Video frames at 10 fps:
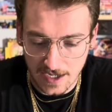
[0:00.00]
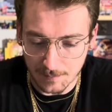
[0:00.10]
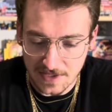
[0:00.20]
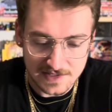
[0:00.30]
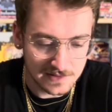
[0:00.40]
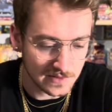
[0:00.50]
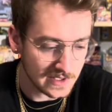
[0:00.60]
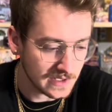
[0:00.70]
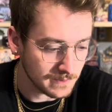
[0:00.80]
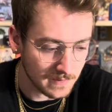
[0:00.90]

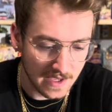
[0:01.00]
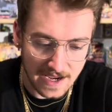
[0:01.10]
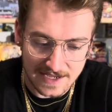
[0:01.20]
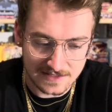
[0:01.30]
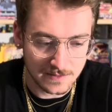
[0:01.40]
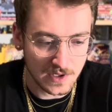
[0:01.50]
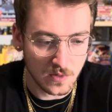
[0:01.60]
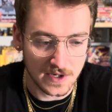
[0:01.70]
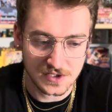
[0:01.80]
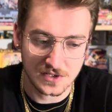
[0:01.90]
basically asking me
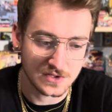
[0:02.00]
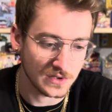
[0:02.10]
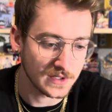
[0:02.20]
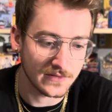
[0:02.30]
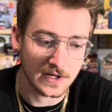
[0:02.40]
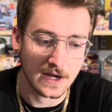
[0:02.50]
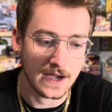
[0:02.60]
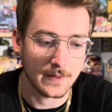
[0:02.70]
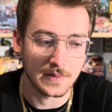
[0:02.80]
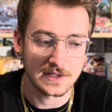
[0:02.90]
questions or leaving
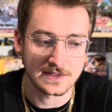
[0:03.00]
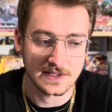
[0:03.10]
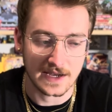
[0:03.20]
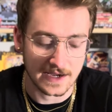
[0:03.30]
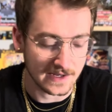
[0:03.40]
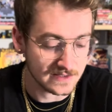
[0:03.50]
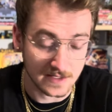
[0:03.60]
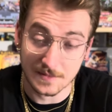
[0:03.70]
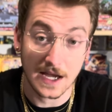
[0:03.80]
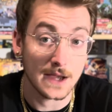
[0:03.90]
comments, and
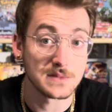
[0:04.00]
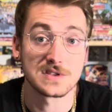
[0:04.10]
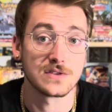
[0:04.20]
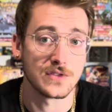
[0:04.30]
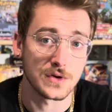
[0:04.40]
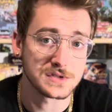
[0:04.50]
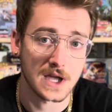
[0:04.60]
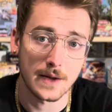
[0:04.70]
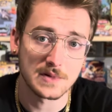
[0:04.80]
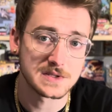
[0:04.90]
sometimes those
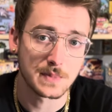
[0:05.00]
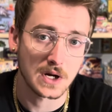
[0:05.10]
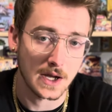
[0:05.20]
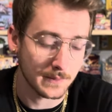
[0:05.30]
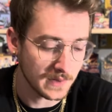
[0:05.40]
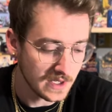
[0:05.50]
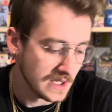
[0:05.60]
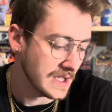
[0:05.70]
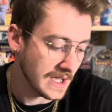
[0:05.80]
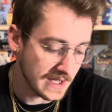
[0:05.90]
comments become
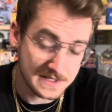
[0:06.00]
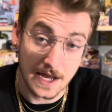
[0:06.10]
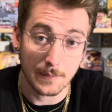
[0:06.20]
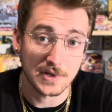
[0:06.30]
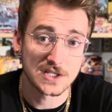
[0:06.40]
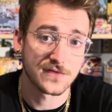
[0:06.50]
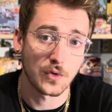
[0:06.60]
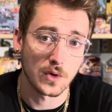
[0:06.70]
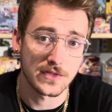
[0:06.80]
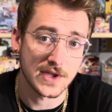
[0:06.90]
topics
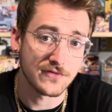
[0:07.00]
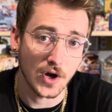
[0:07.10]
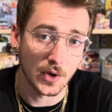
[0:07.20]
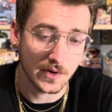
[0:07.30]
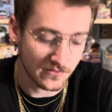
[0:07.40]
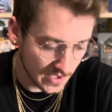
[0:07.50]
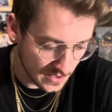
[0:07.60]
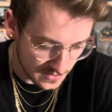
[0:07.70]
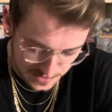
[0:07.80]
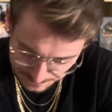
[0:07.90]
for the following
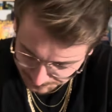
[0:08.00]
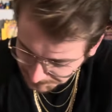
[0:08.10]
videos.